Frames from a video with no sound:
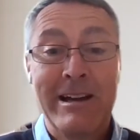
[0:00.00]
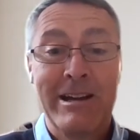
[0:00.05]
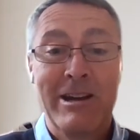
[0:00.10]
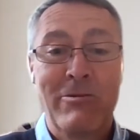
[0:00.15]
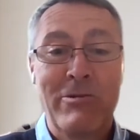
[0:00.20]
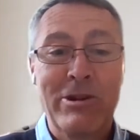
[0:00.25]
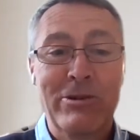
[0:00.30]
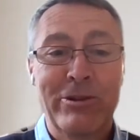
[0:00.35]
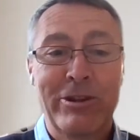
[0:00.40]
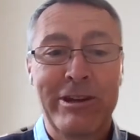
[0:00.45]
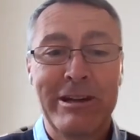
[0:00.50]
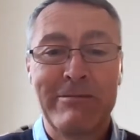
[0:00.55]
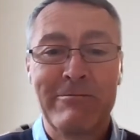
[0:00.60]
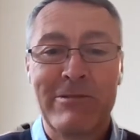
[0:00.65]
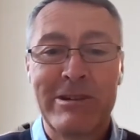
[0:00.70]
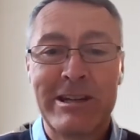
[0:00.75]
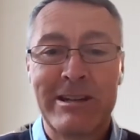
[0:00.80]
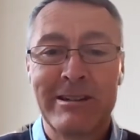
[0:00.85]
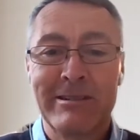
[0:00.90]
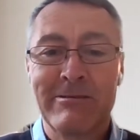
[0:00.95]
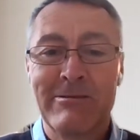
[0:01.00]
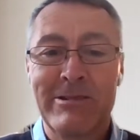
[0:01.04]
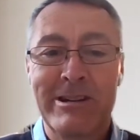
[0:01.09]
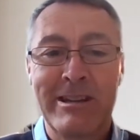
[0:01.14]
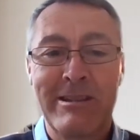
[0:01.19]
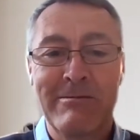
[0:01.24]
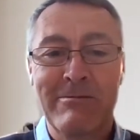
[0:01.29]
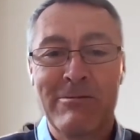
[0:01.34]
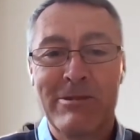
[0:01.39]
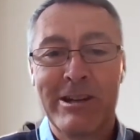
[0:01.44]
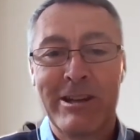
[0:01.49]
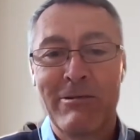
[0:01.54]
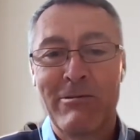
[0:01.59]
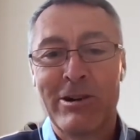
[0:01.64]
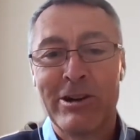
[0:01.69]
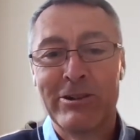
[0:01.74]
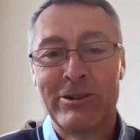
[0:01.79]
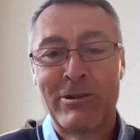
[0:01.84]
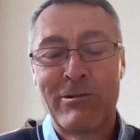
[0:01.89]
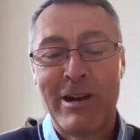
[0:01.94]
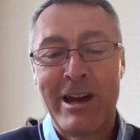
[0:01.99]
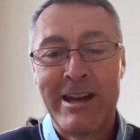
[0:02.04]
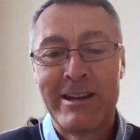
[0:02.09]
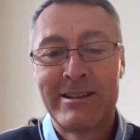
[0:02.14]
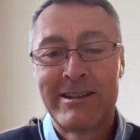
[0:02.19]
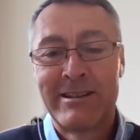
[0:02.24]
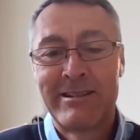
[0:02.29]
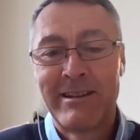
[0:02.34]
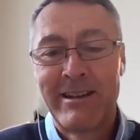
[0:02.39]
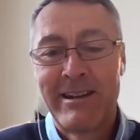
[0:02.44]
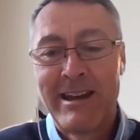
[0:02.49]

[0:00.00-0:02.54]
We all think we're the world's greatest